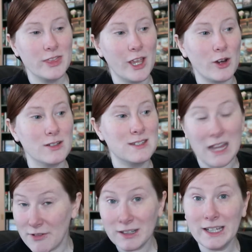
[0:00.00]
There is
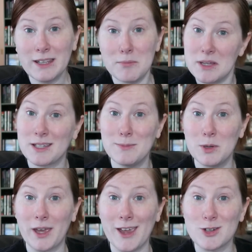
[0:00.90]
definitely the
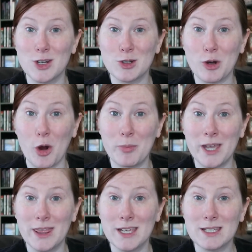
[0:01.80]
miscommunication trope
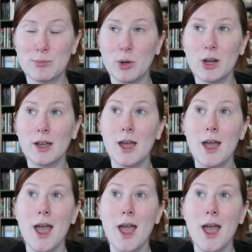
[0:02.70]
in this book.